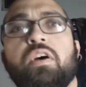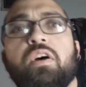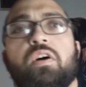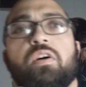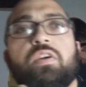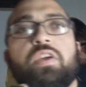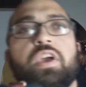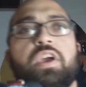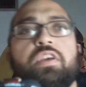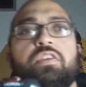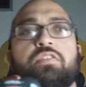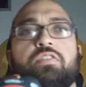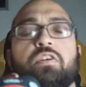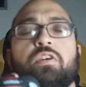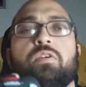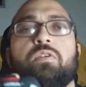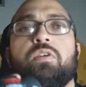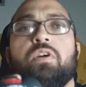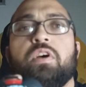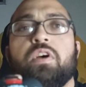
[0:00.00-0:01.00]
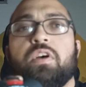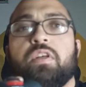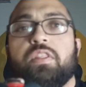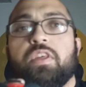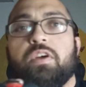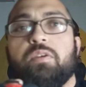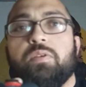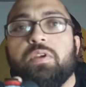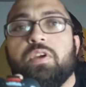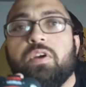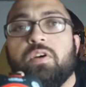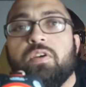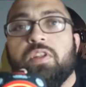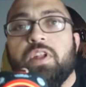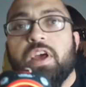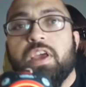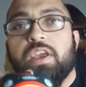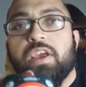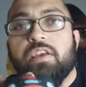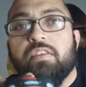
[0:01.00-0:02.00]
Okay, so there we go.
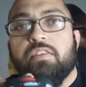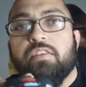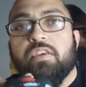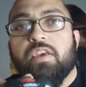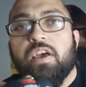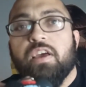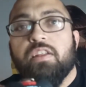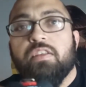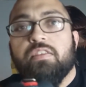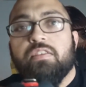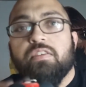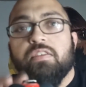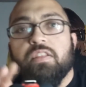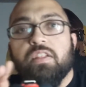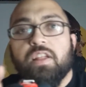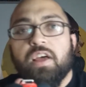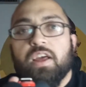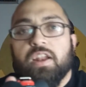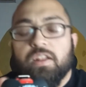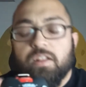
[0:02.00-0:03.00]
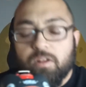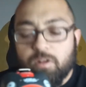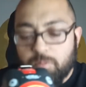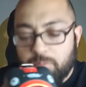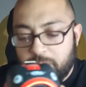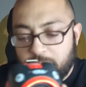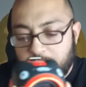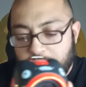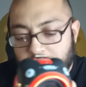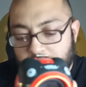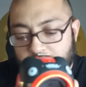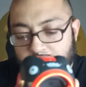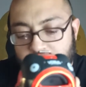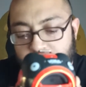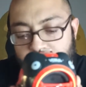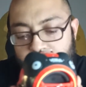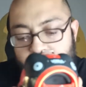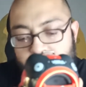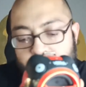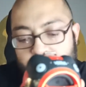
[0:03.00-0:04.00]
Now you guys can kind of see the light a little bit better.
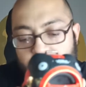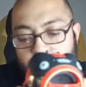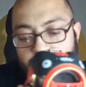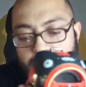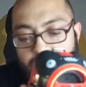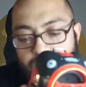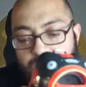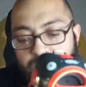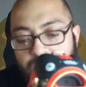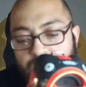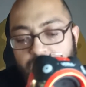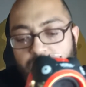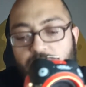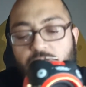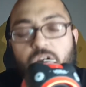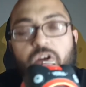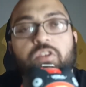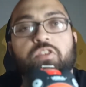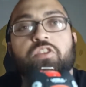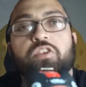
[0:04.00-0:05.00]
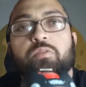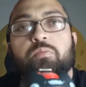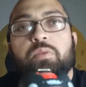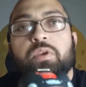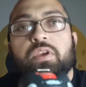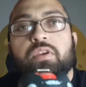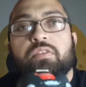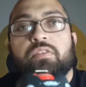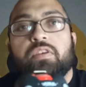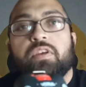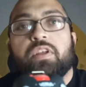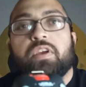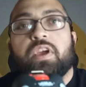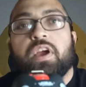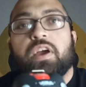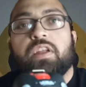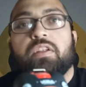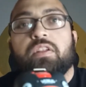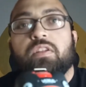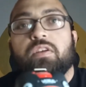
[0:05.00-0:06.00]
You can see how the RGB is gonna
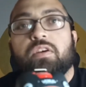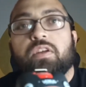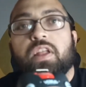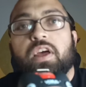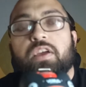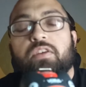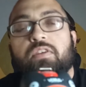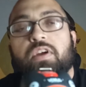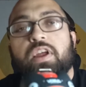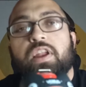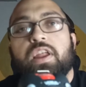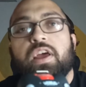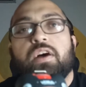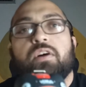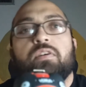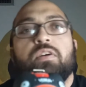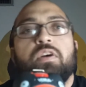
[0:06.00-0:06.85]
kind of look like right now.